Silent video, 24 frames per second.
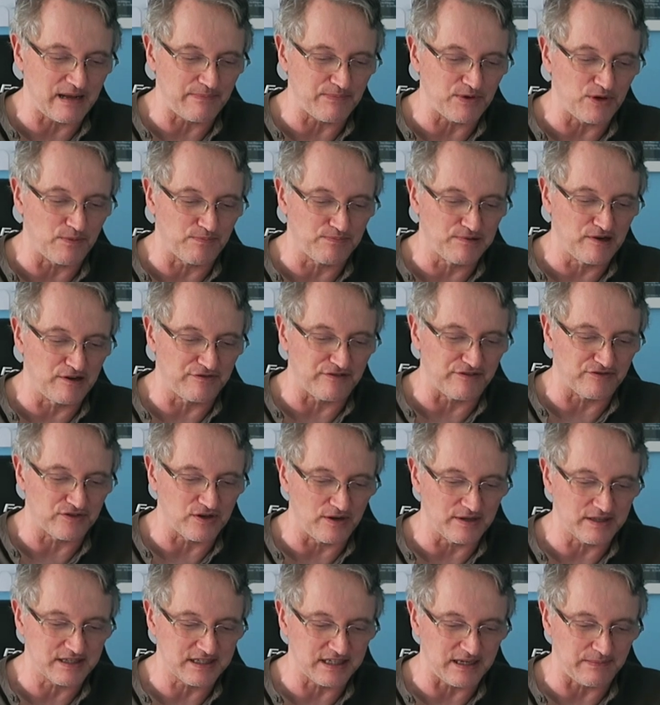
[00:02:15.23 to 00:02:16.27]
up your proof of
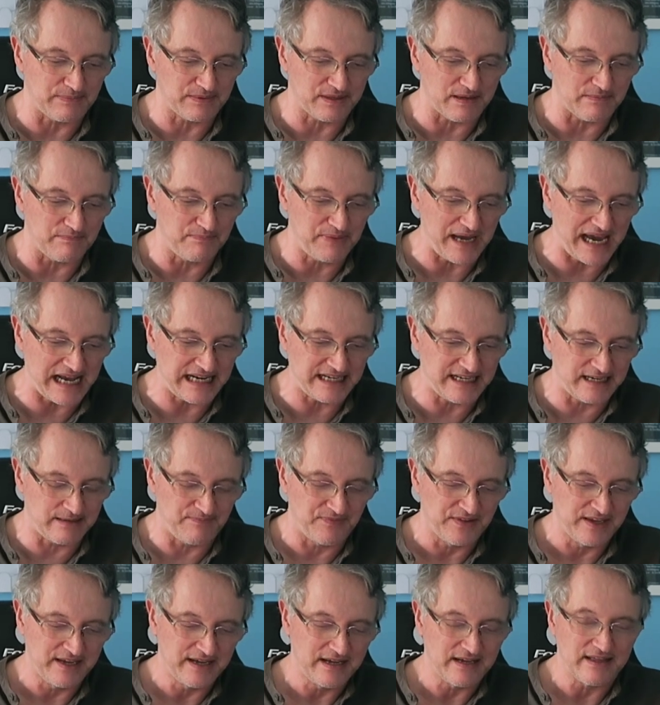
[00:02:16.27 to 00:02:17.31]
concept
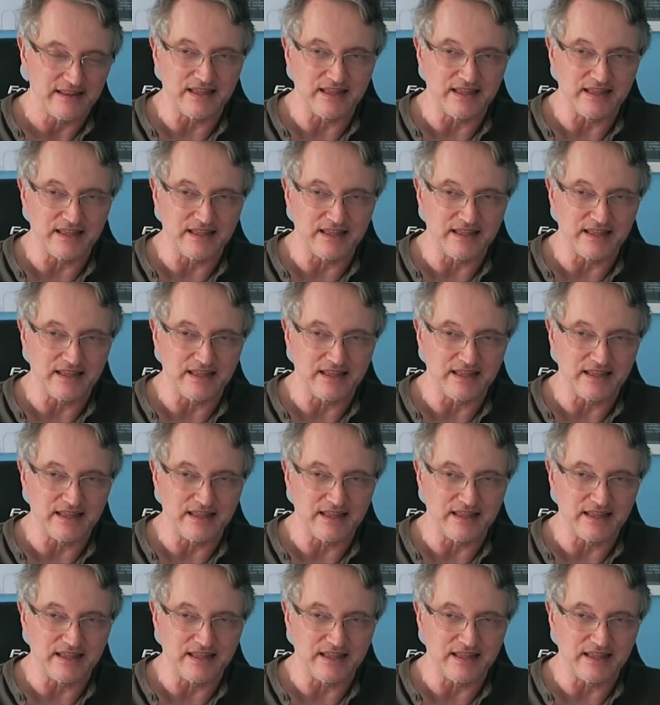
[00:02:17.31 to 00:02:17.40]
companion.